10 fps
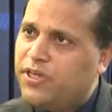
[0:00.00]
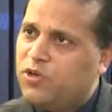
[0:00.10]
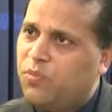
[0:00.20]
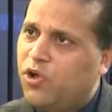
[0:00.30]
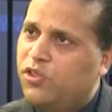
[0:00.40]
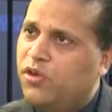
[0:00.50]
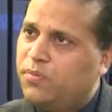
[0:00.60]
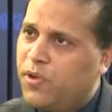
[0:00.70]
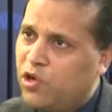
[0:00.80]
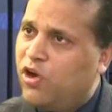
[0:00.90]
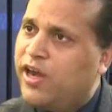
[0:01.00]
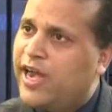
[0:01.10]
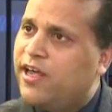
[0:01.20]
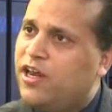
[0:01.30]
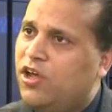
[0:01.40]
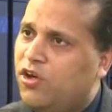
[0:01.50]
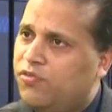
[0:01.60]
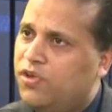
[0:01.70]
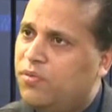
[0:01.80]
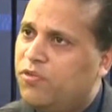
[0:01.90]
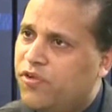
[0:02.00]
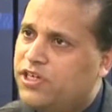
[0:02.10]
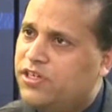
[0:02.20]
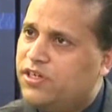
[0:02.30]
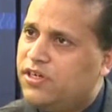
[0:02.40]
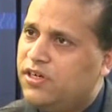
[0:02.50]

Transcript: based upon the particular category of their profession?